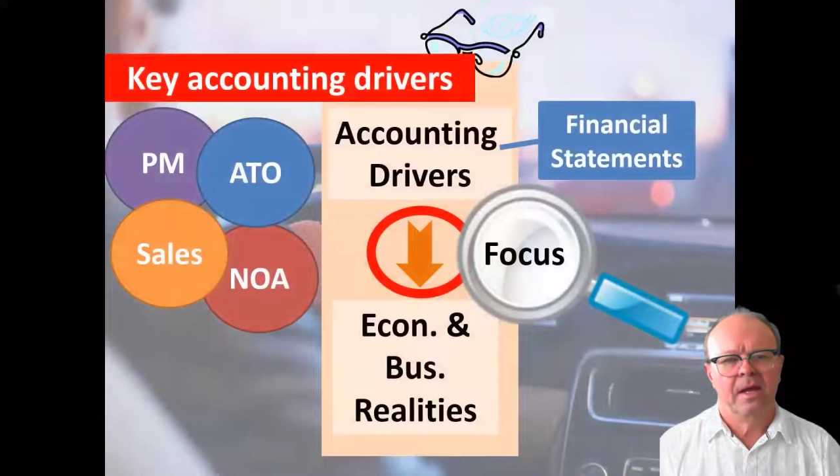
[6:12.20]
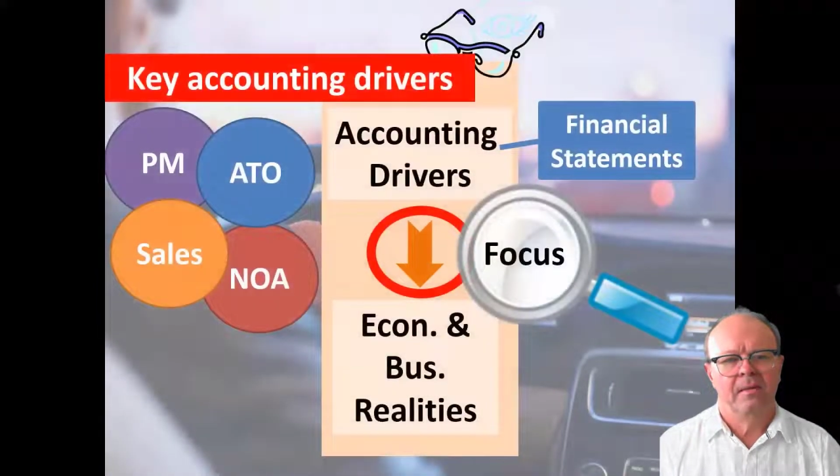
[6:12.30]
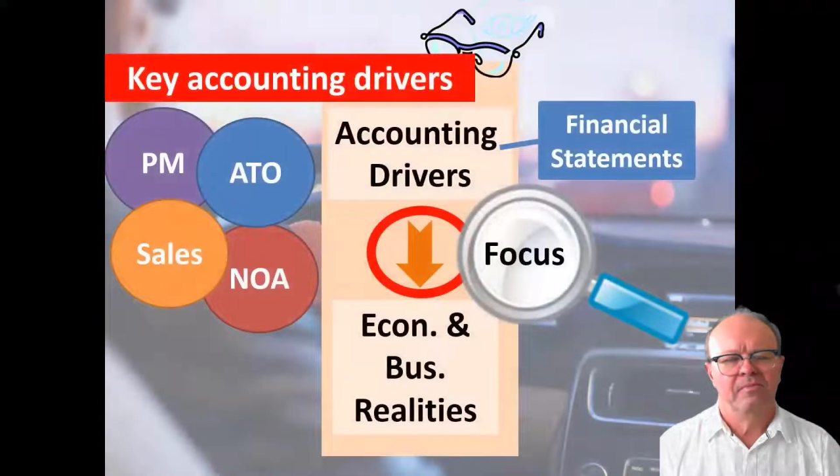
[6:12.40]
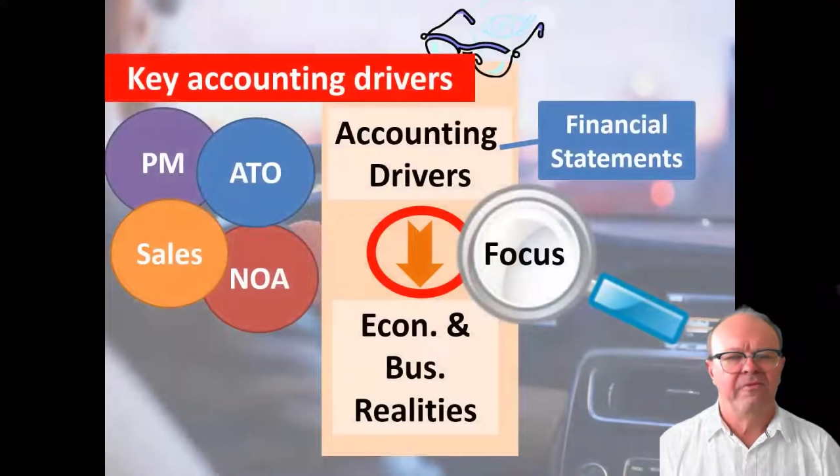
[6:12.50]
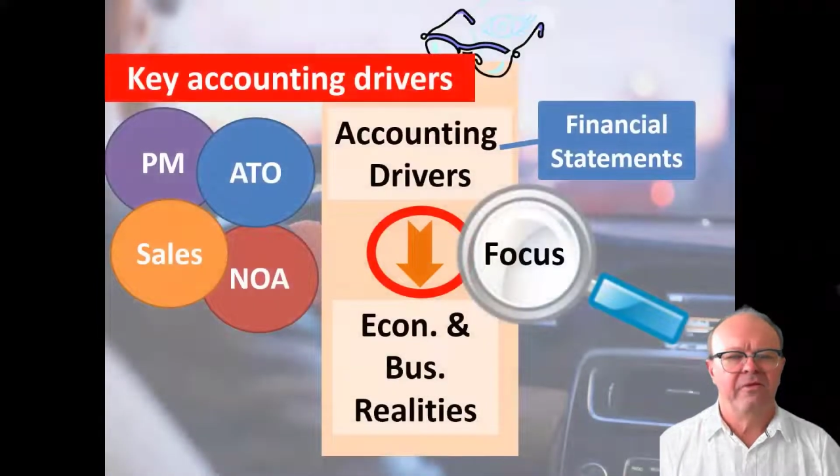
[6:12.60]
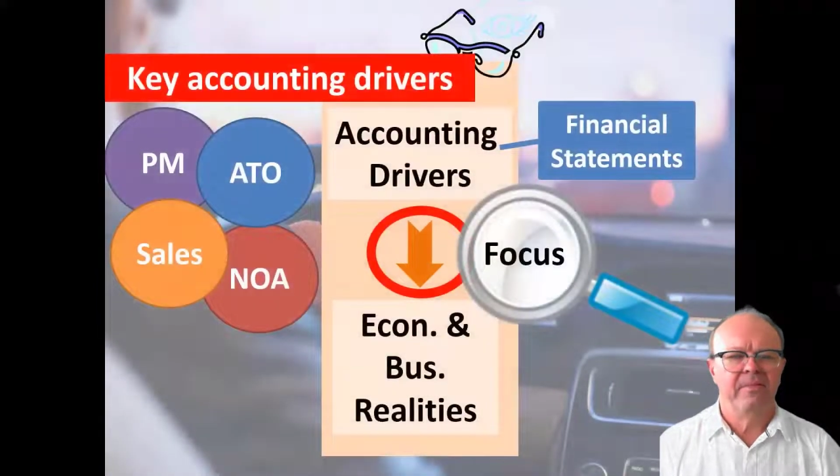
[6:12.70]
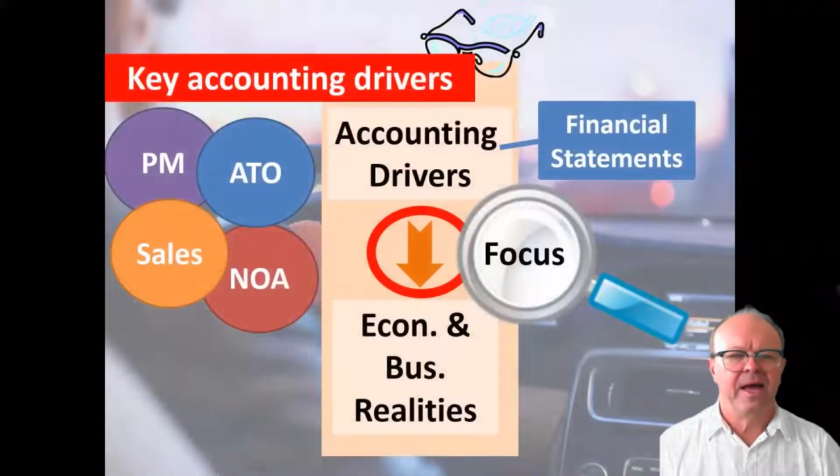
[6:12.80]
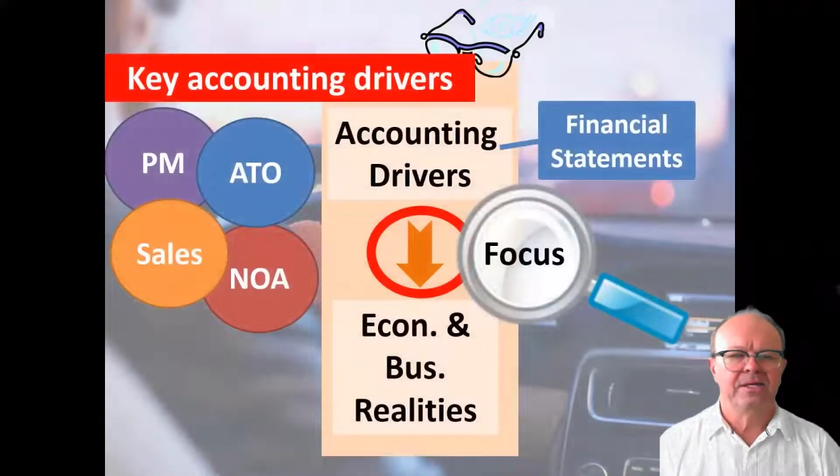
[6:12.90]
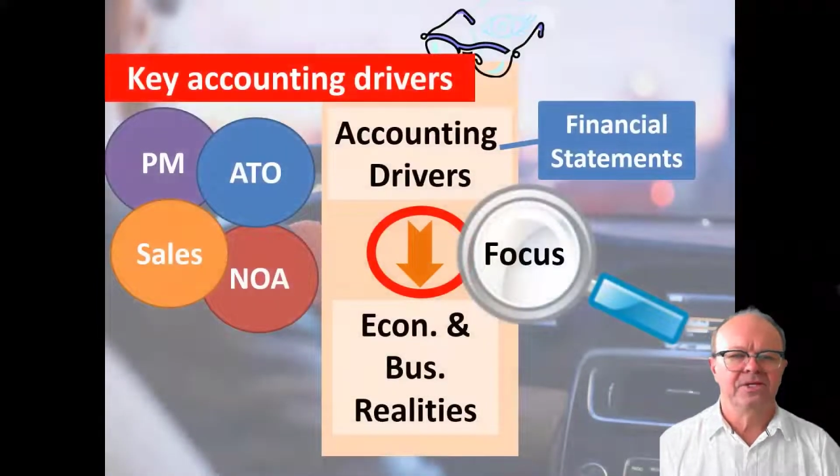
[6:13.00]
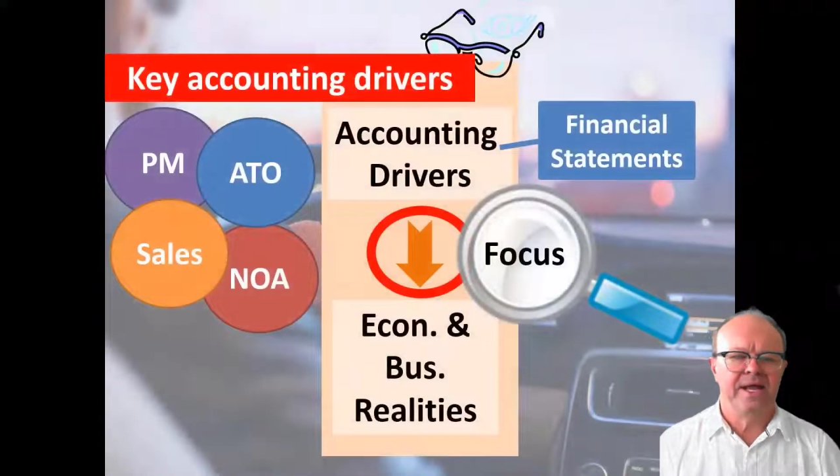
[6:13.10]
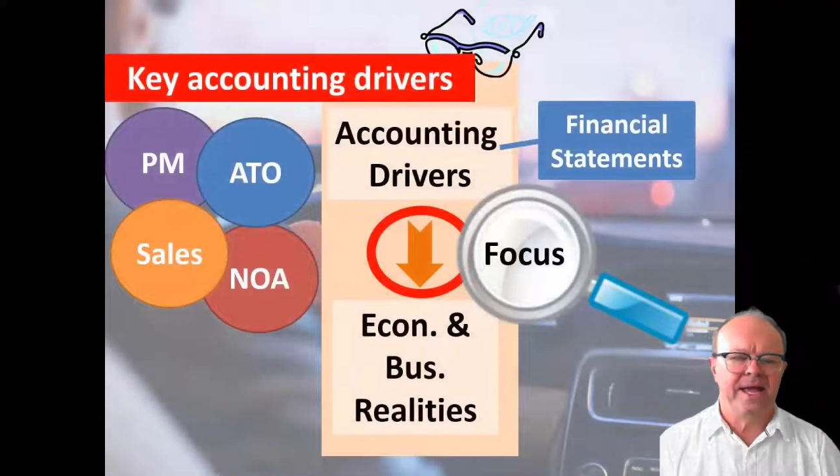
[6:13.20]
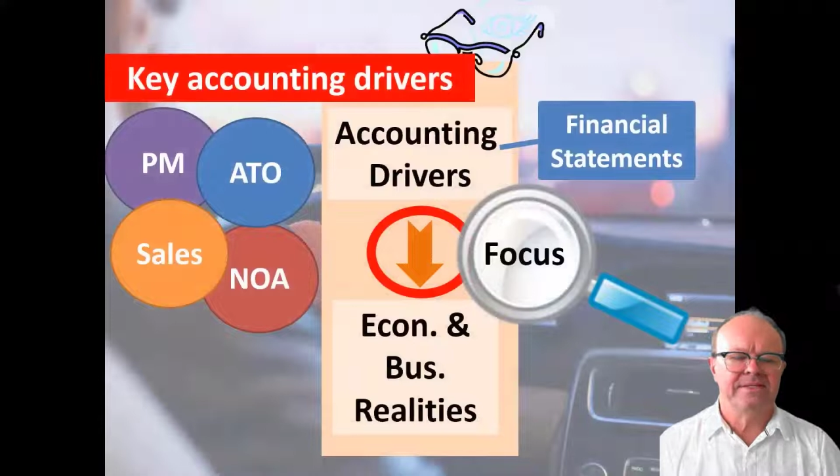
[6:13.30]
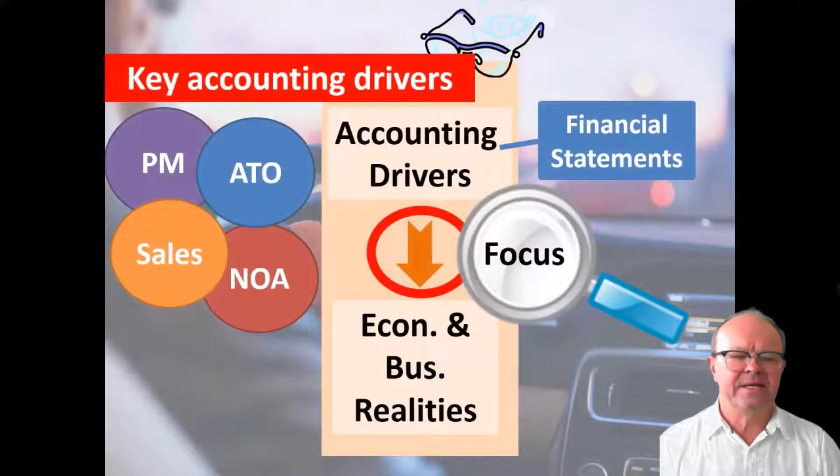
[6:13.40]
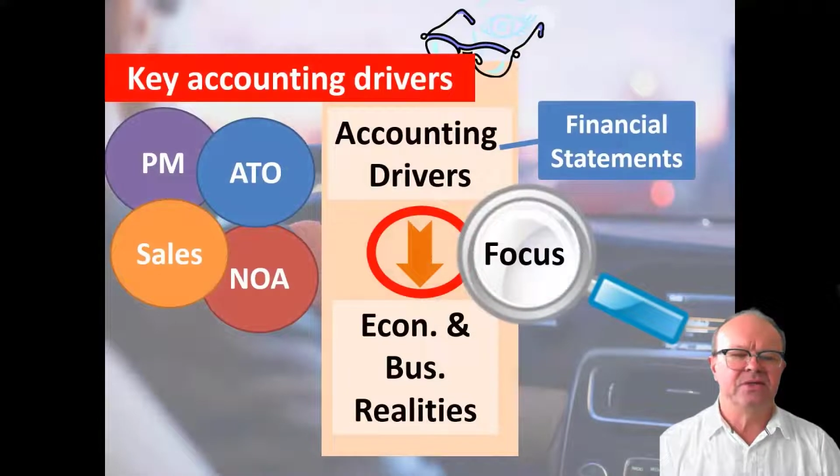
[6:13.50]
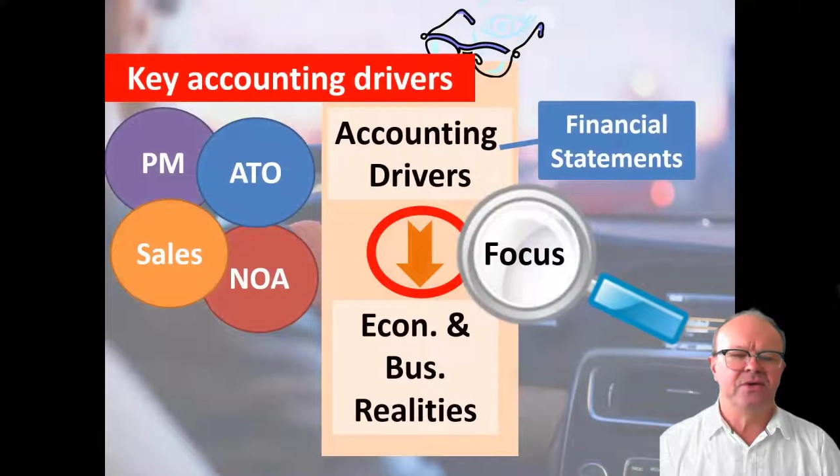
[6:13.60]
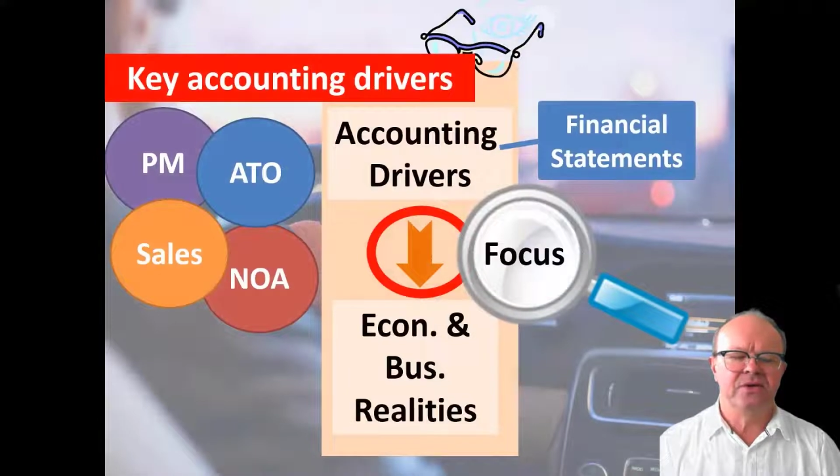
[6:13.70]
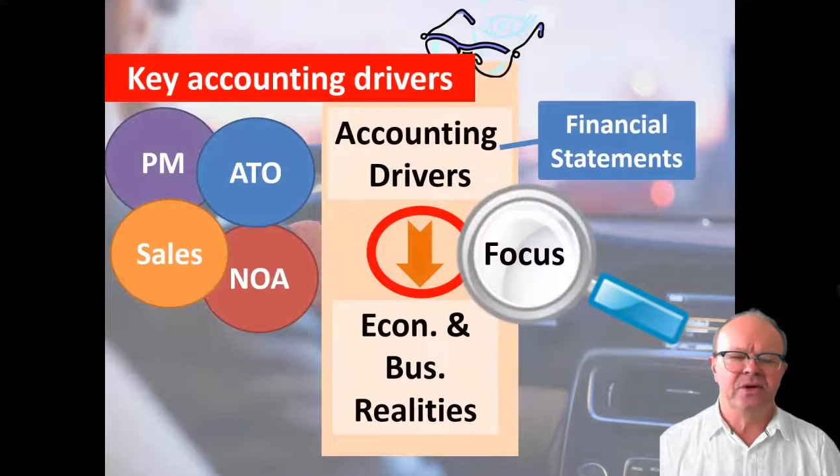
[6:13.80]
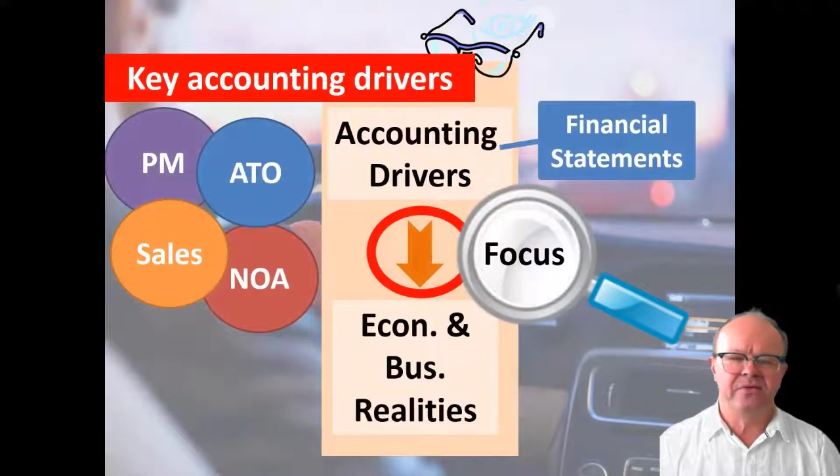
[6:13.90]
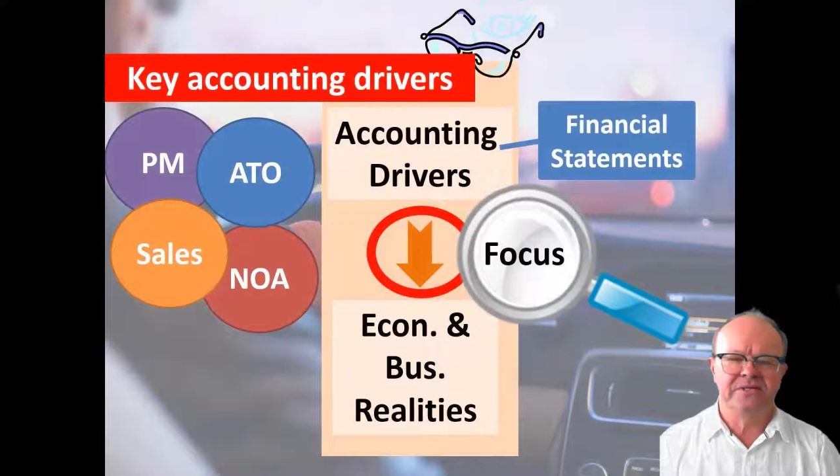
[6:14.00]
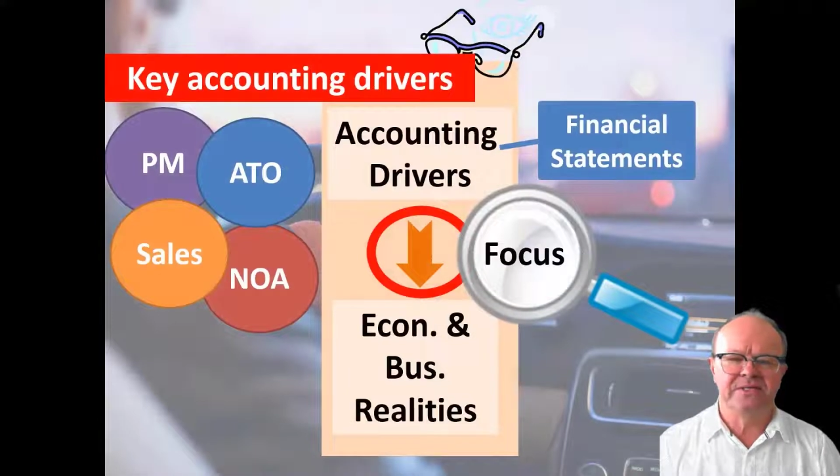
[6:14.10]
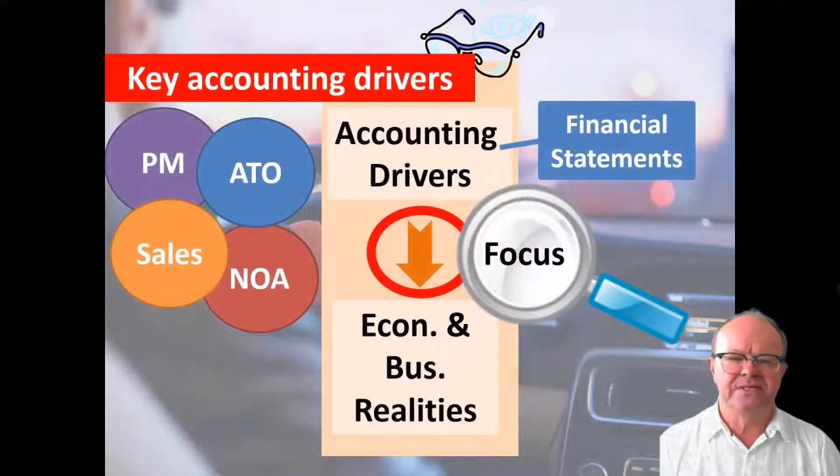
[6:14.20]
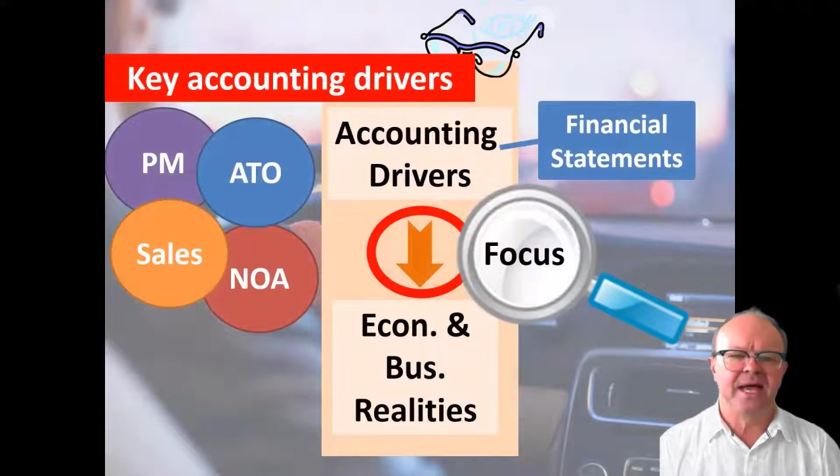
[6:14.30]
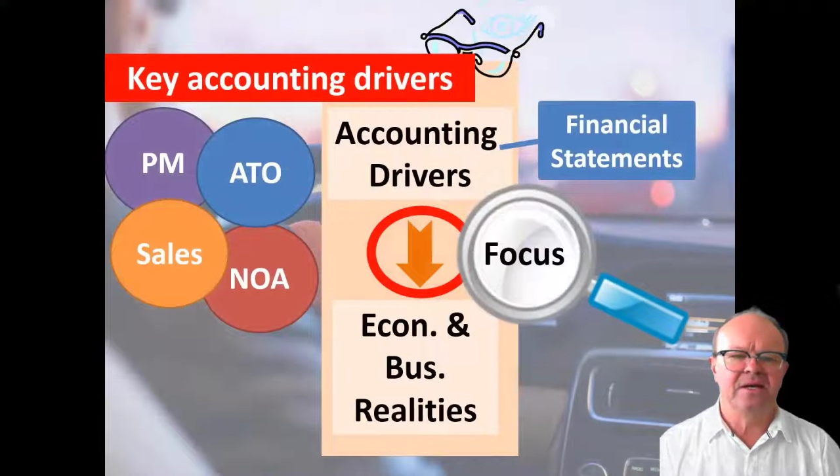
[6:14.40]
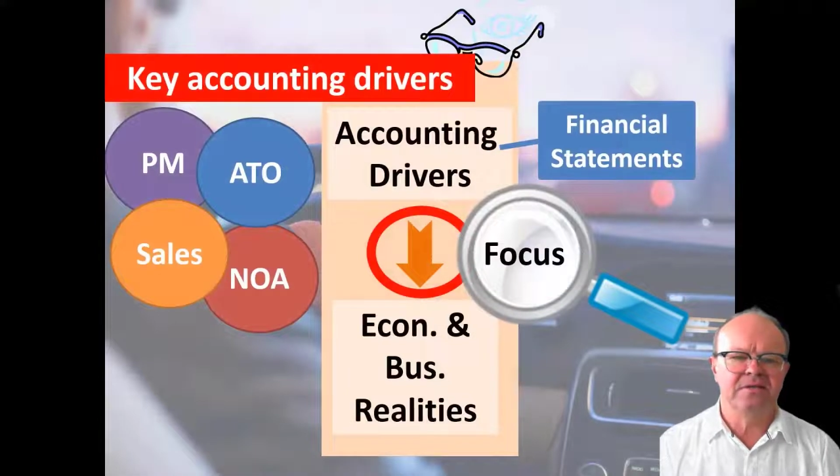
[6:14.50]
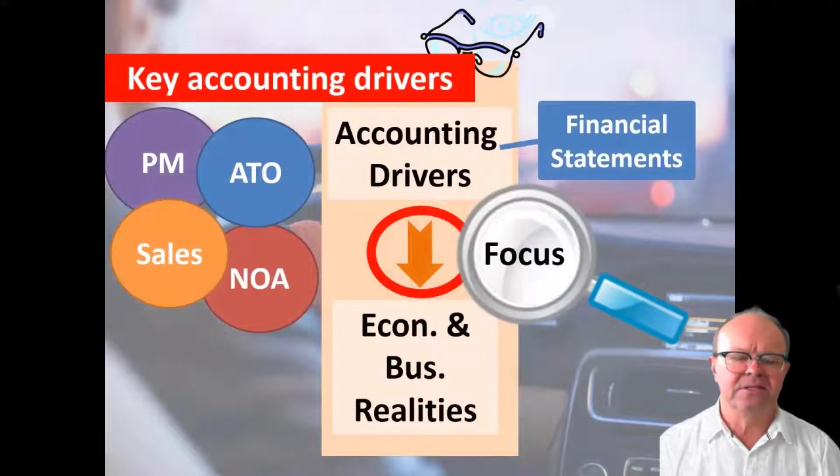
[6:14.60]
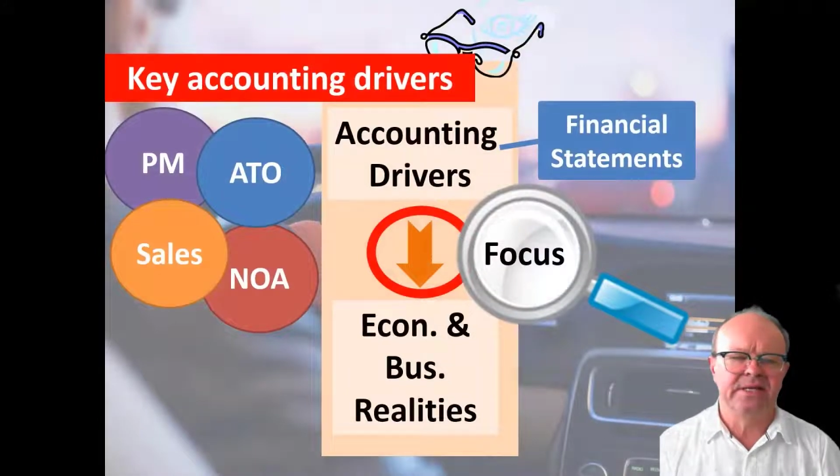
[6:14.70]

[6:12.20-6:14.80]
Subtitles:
Profit margin, asset turnover, sales,